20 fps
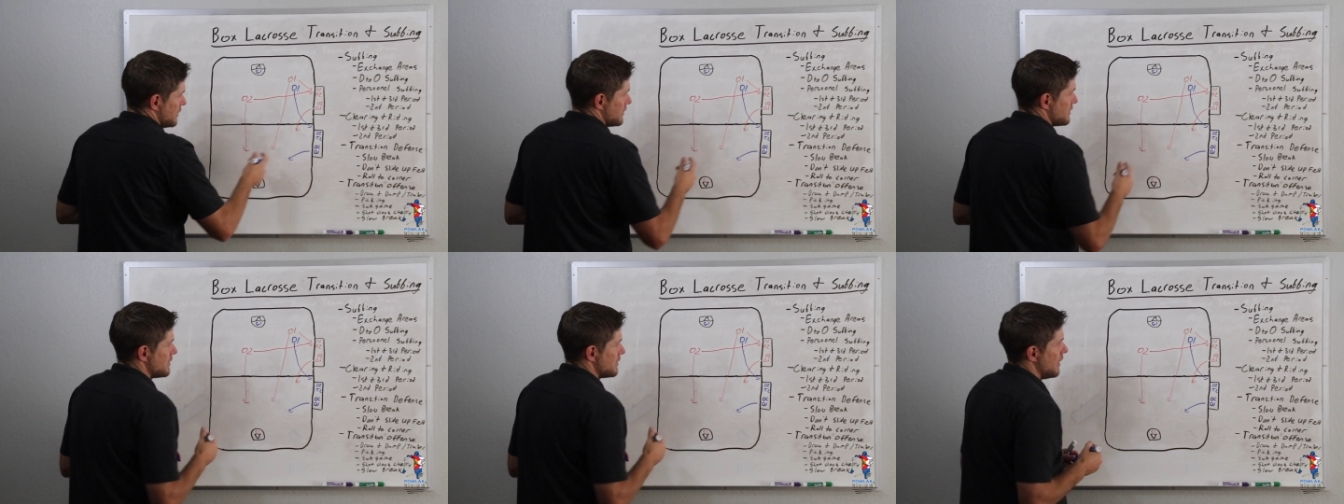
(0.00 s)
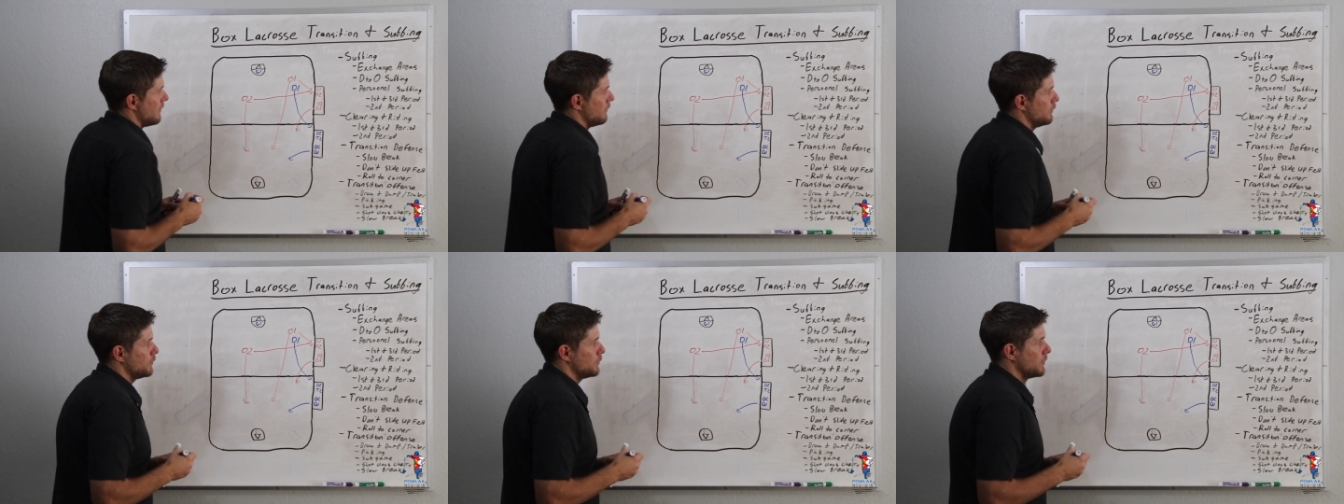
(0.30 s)
just
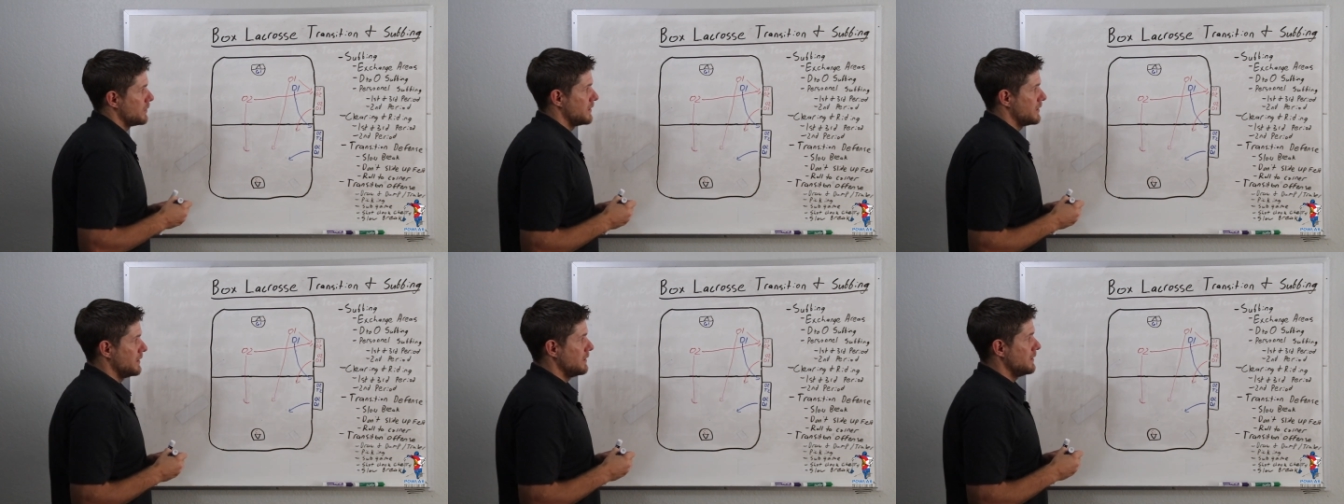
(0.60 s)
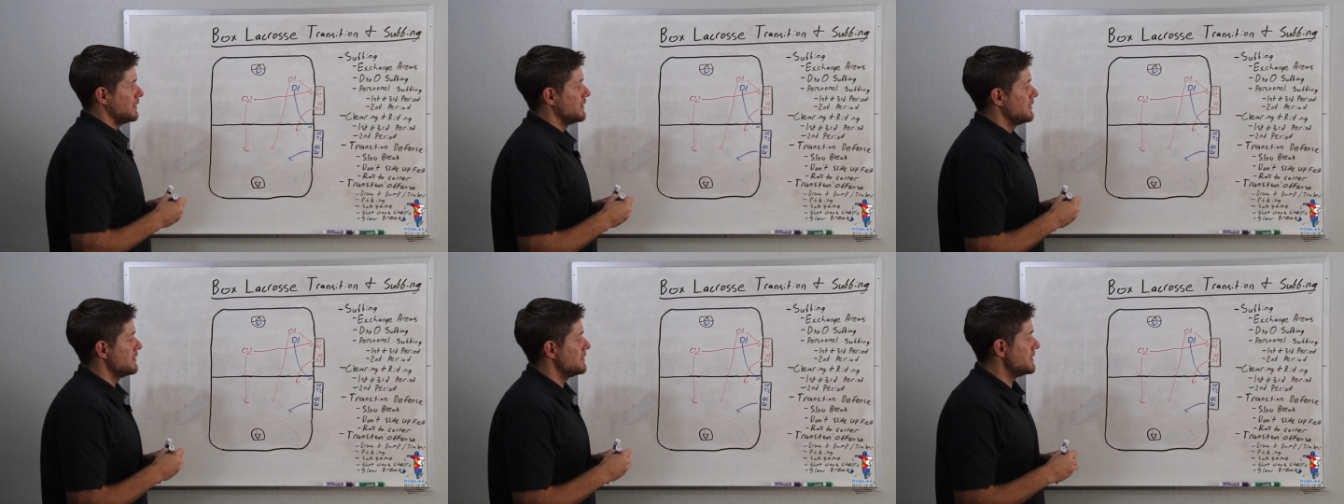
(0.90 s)
covered within
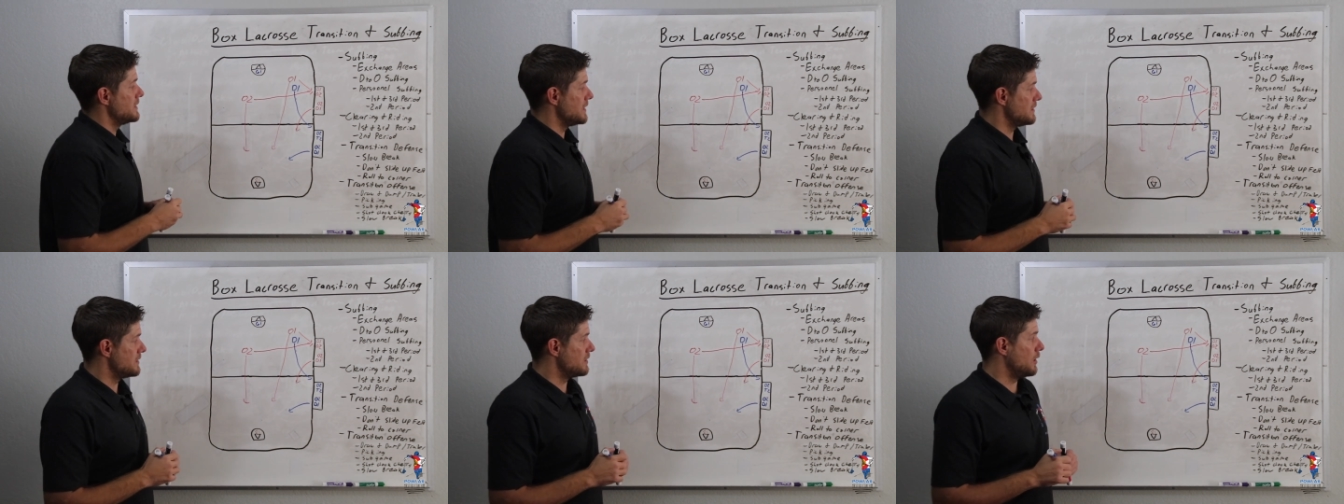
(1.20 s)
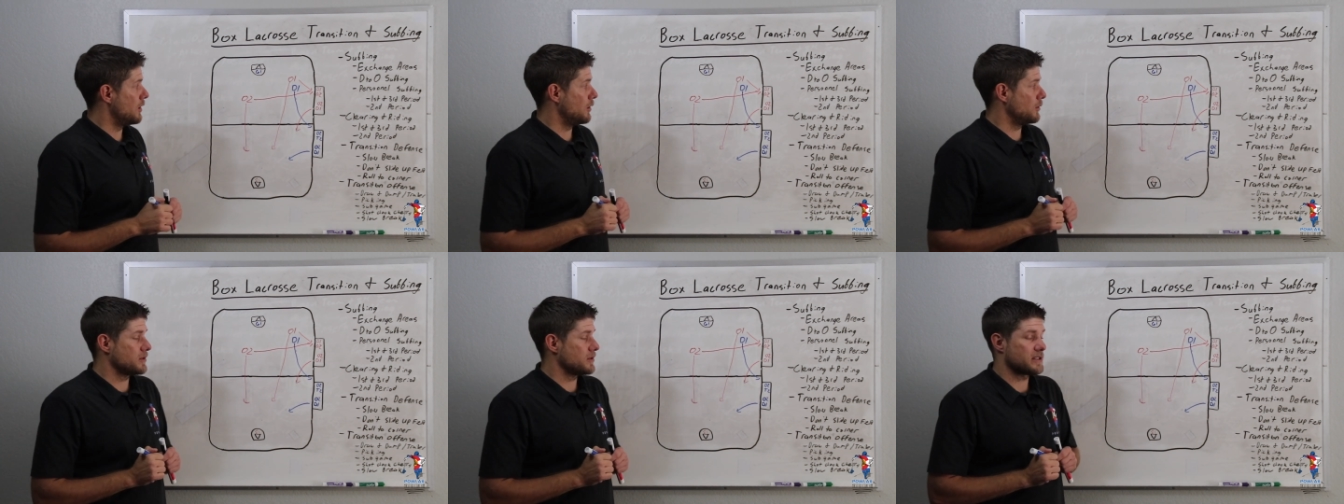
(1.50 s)
the D to
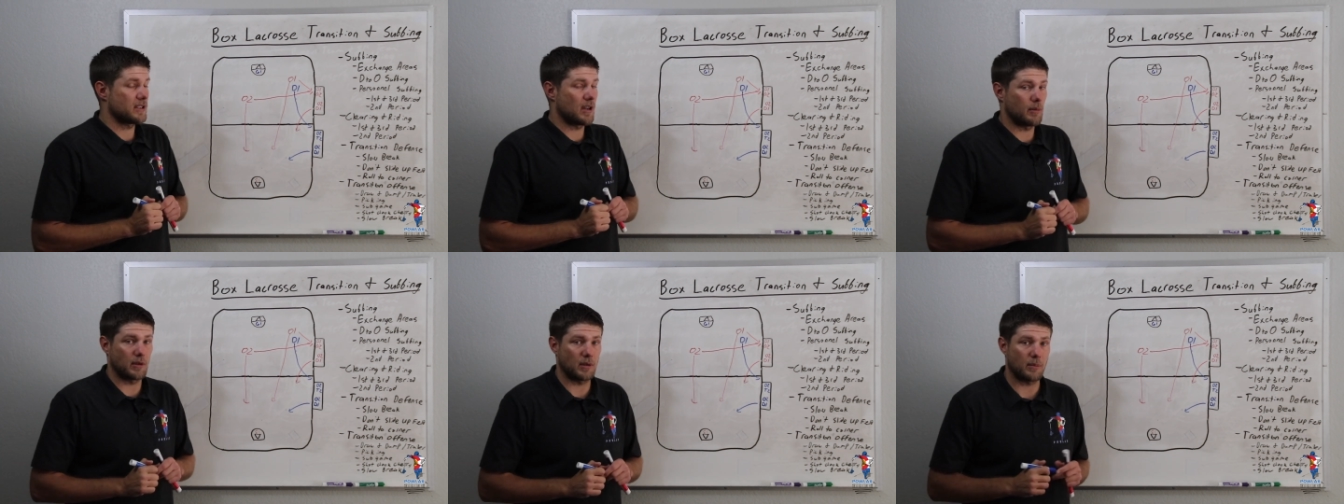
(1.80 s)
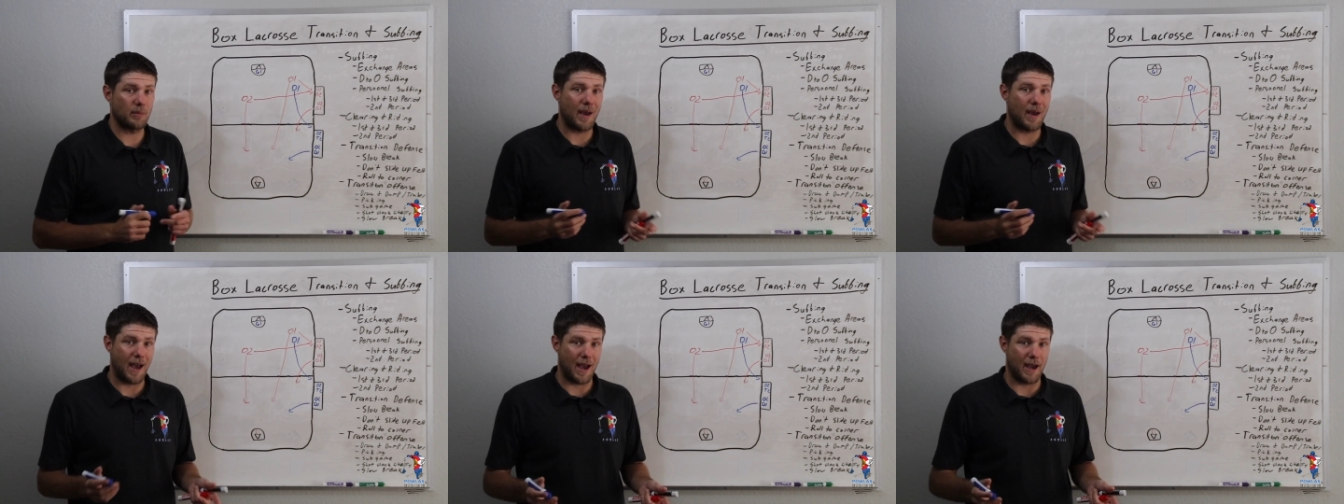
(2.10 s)
O
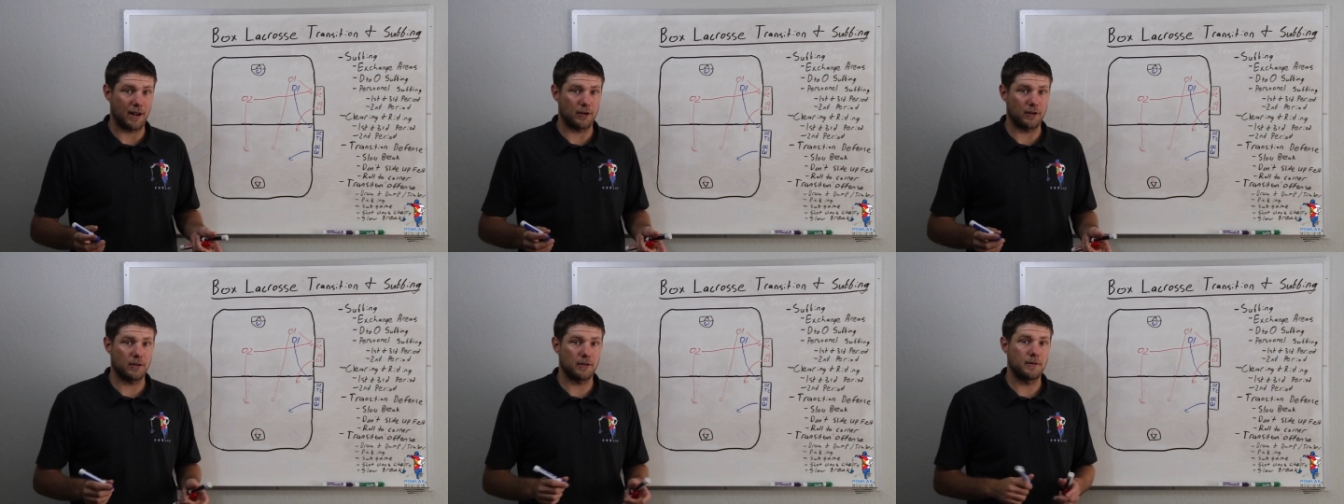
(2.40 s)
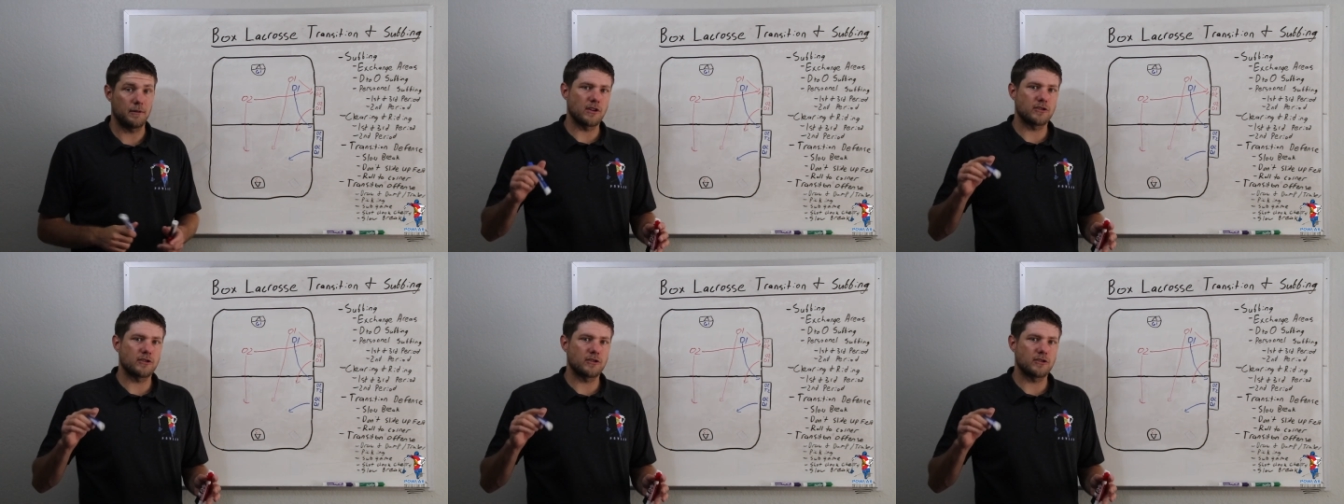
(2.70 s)
subbing pattern.